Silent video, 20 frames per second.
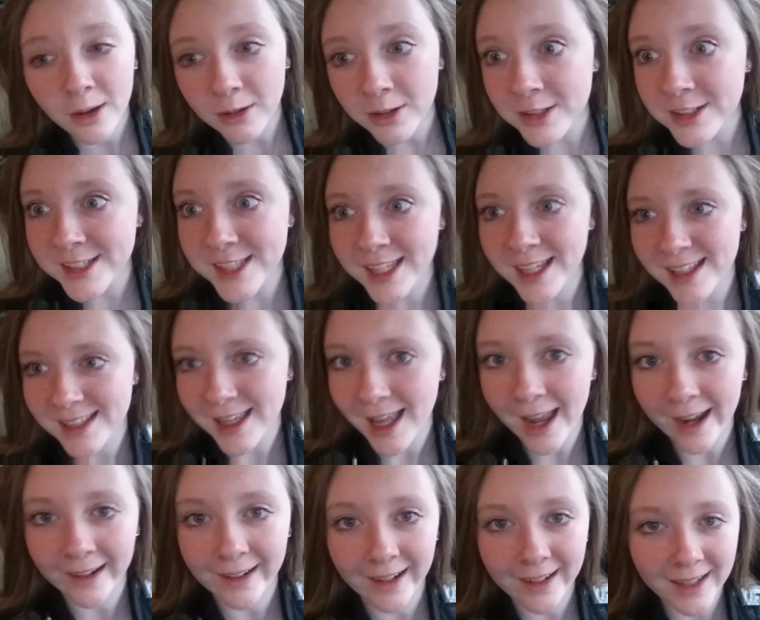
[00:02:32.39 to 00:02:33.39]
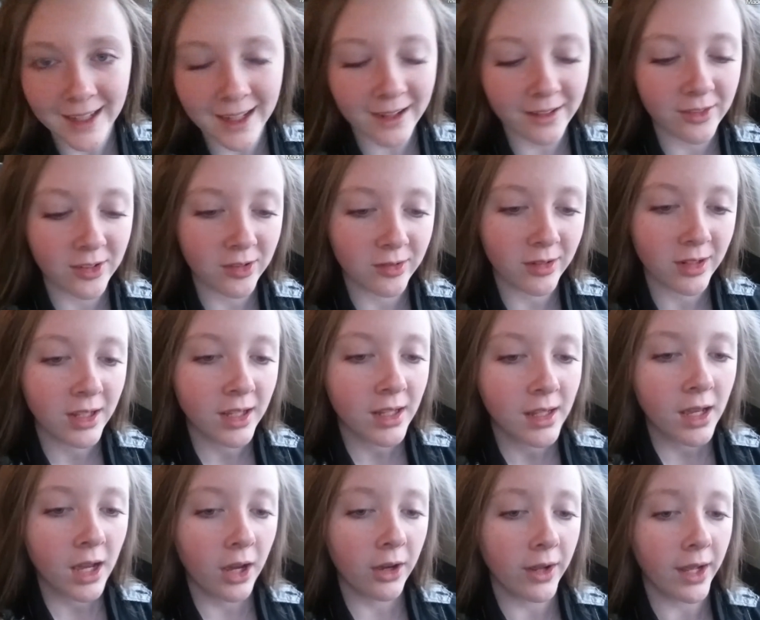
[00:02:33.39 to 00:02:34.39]
What was I saying? I can't even,
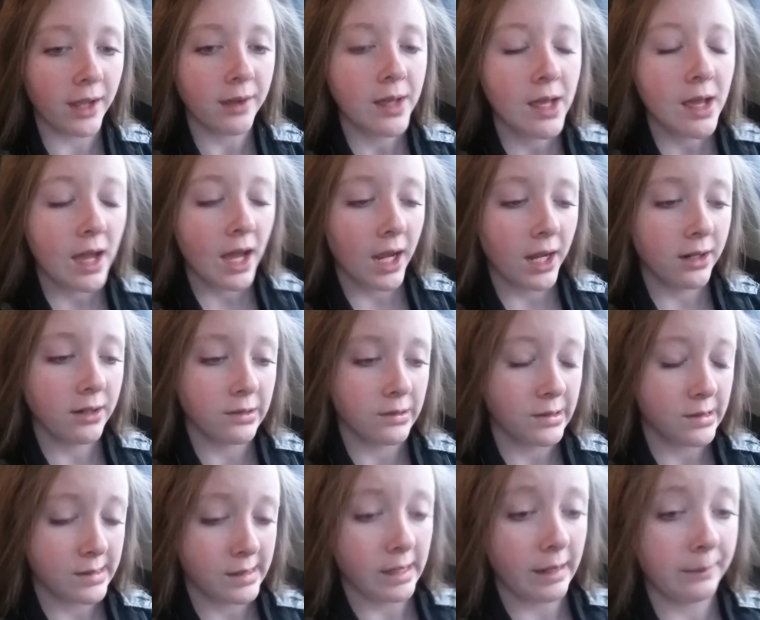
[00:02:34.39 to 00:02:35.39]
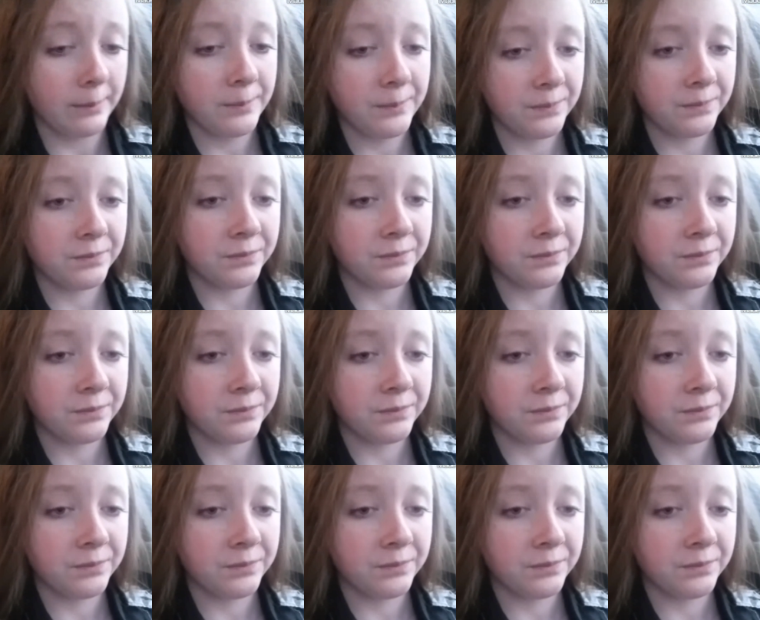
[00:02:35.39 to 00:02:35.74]
okay, I know what I was saying.